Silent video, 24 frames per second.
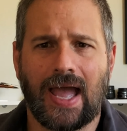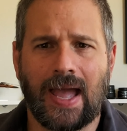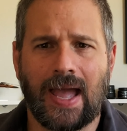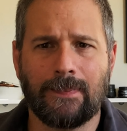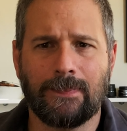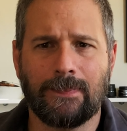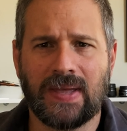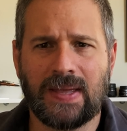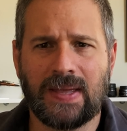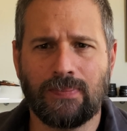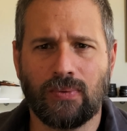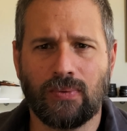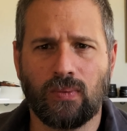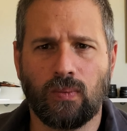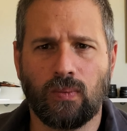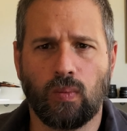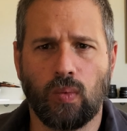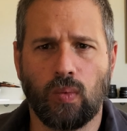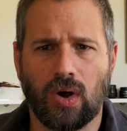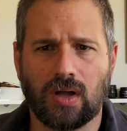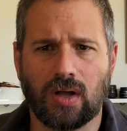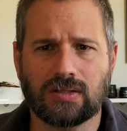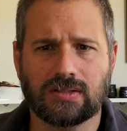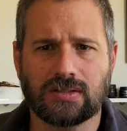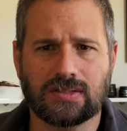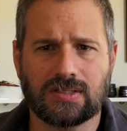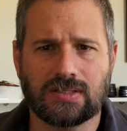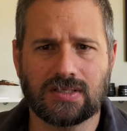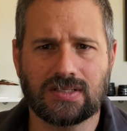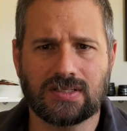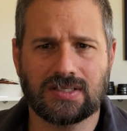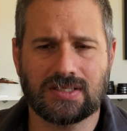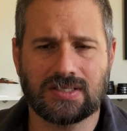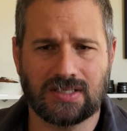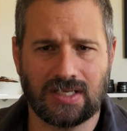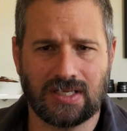and people want to
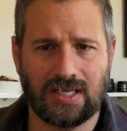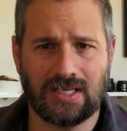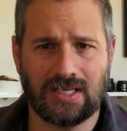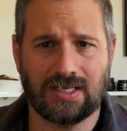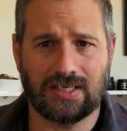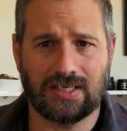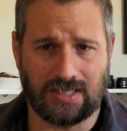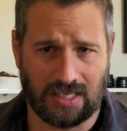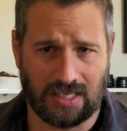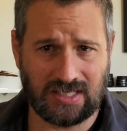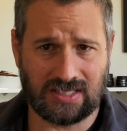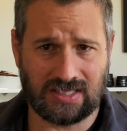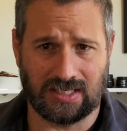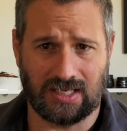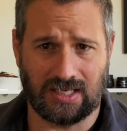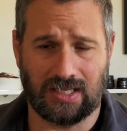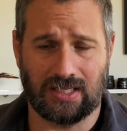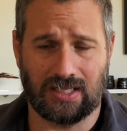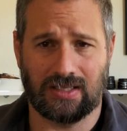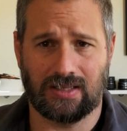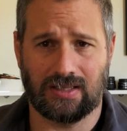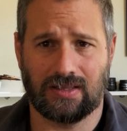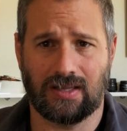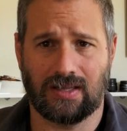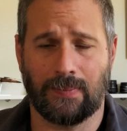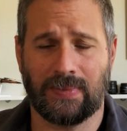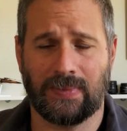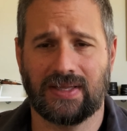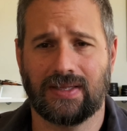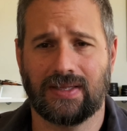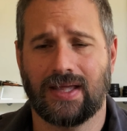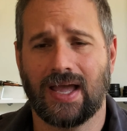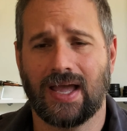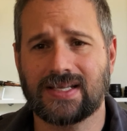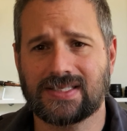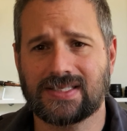see Disney. I
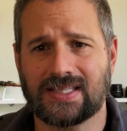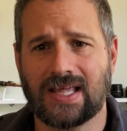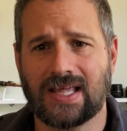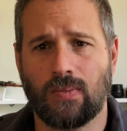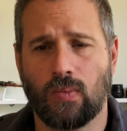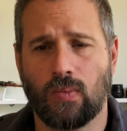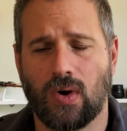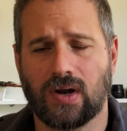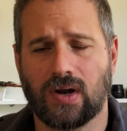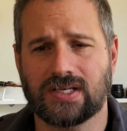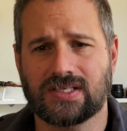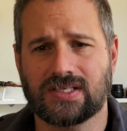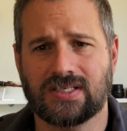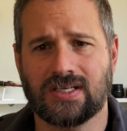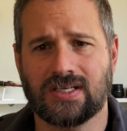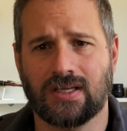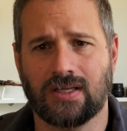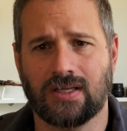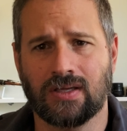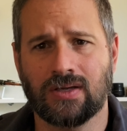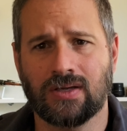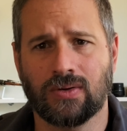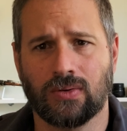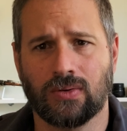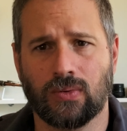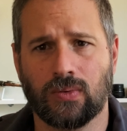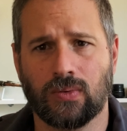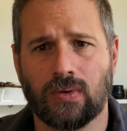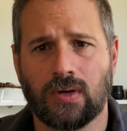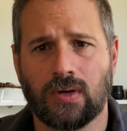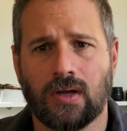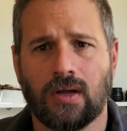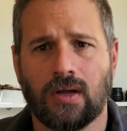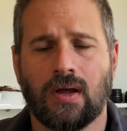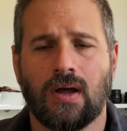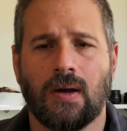mean, yes, they want to see you,
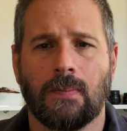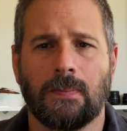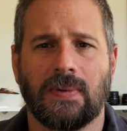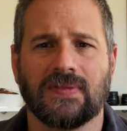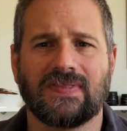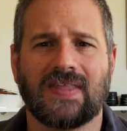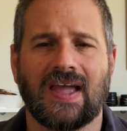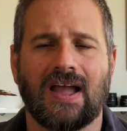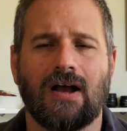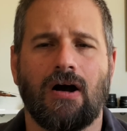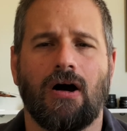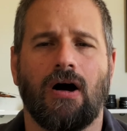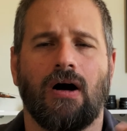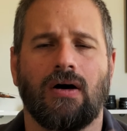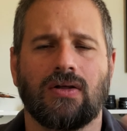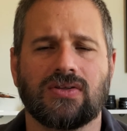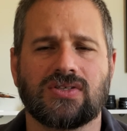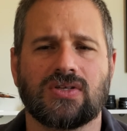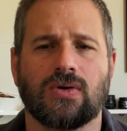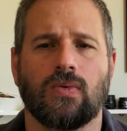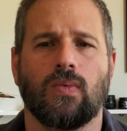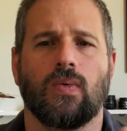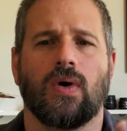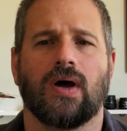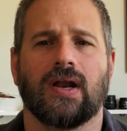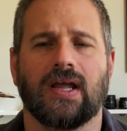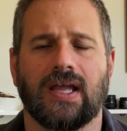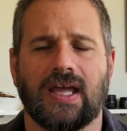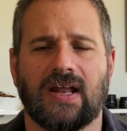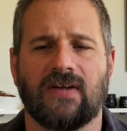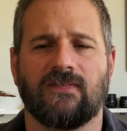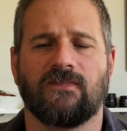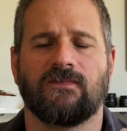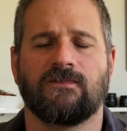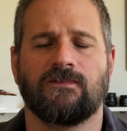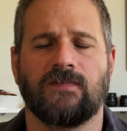but they also want to
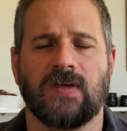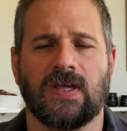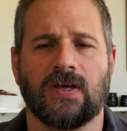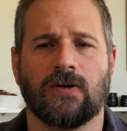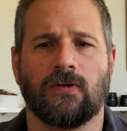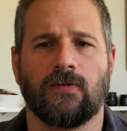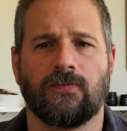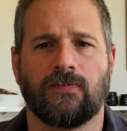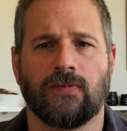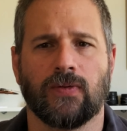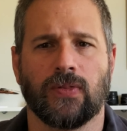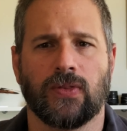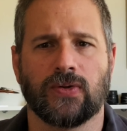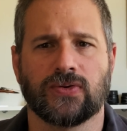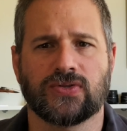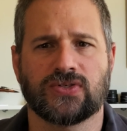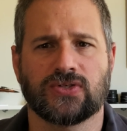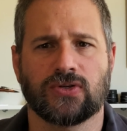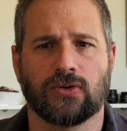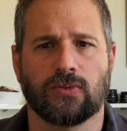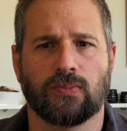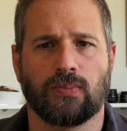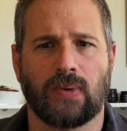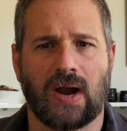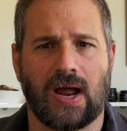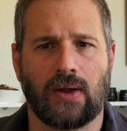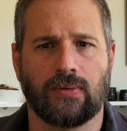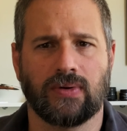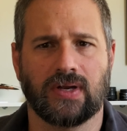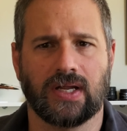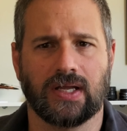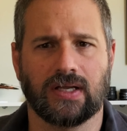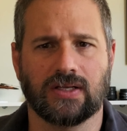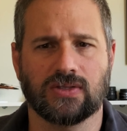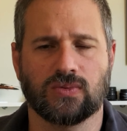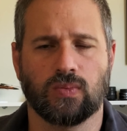get a feel for the
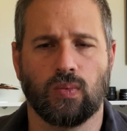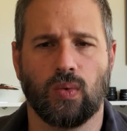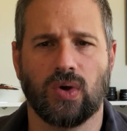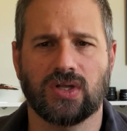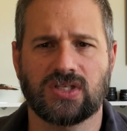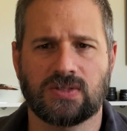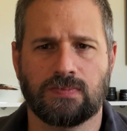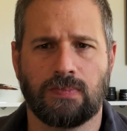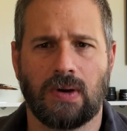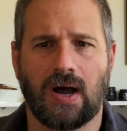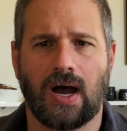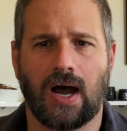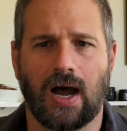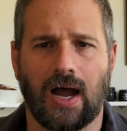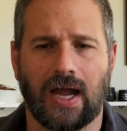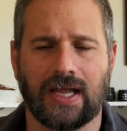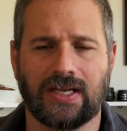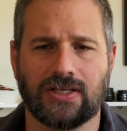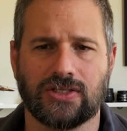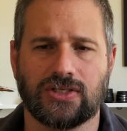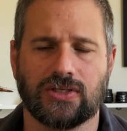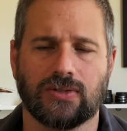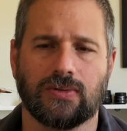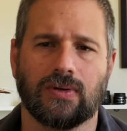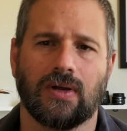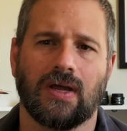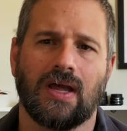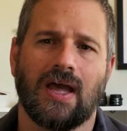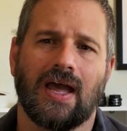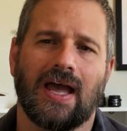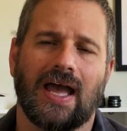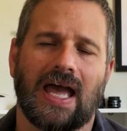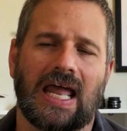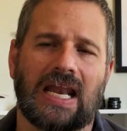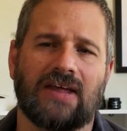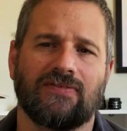surroundings, what's behind you.
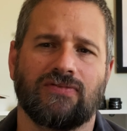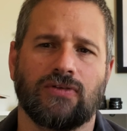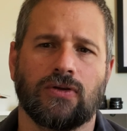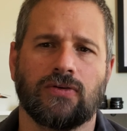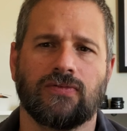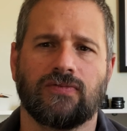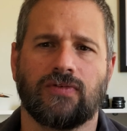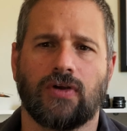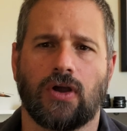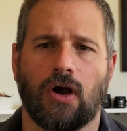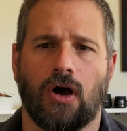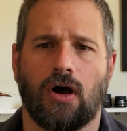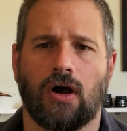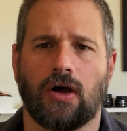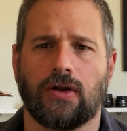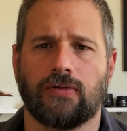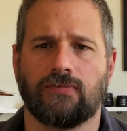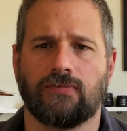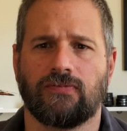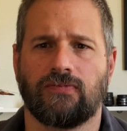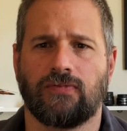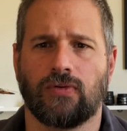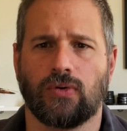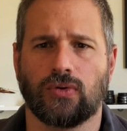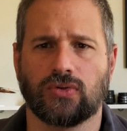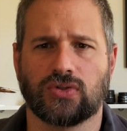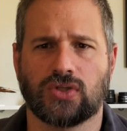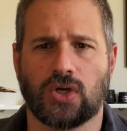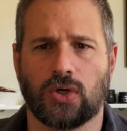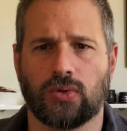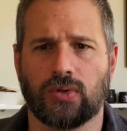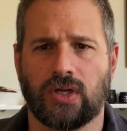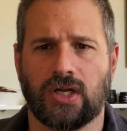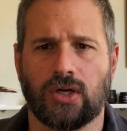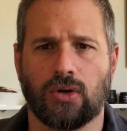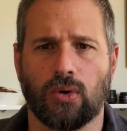And if you've gone full
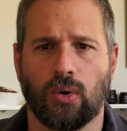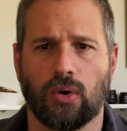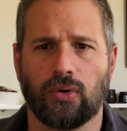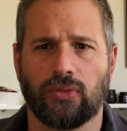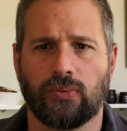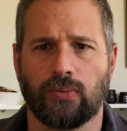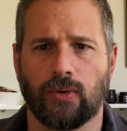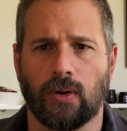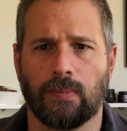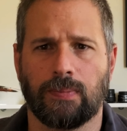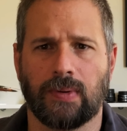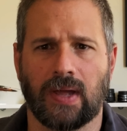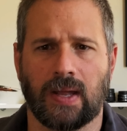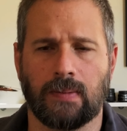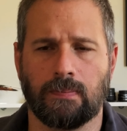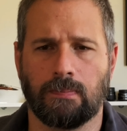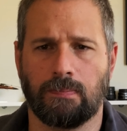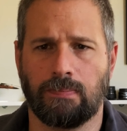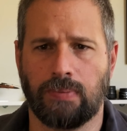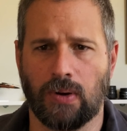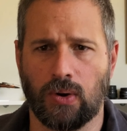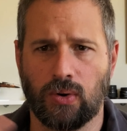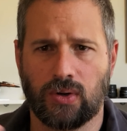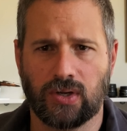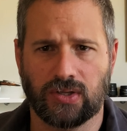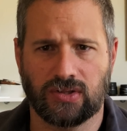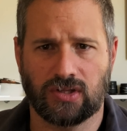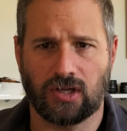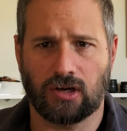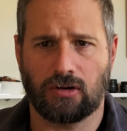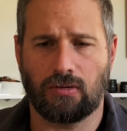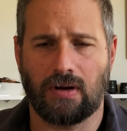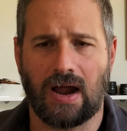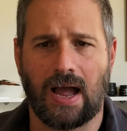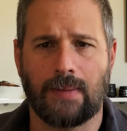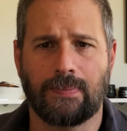Tony Northrup and bokeh the
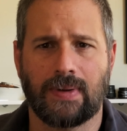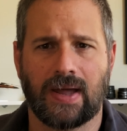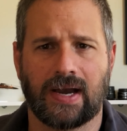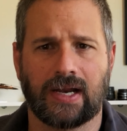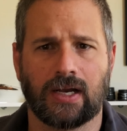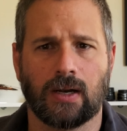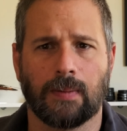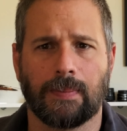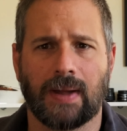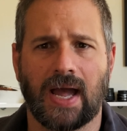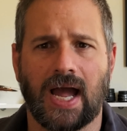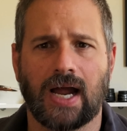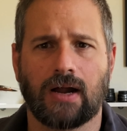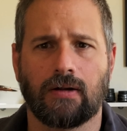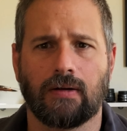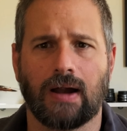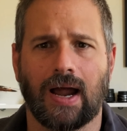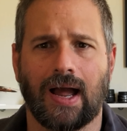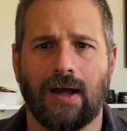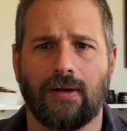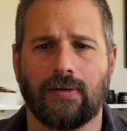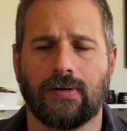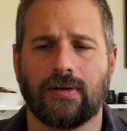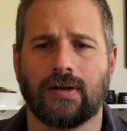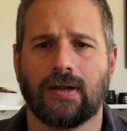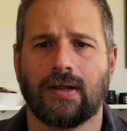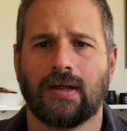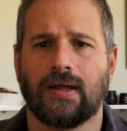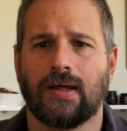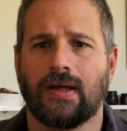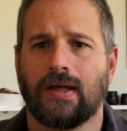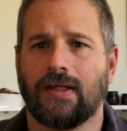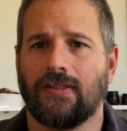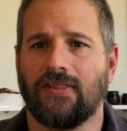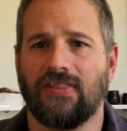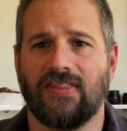crap out of your background,
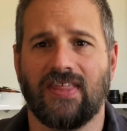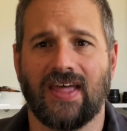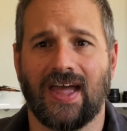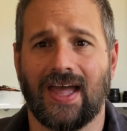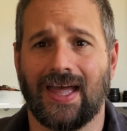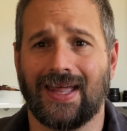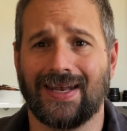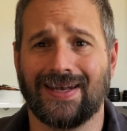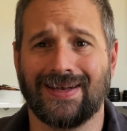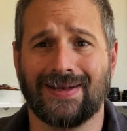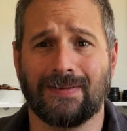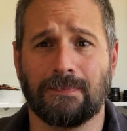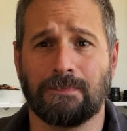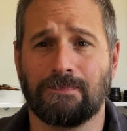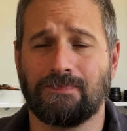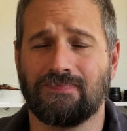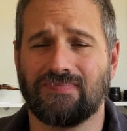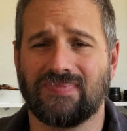then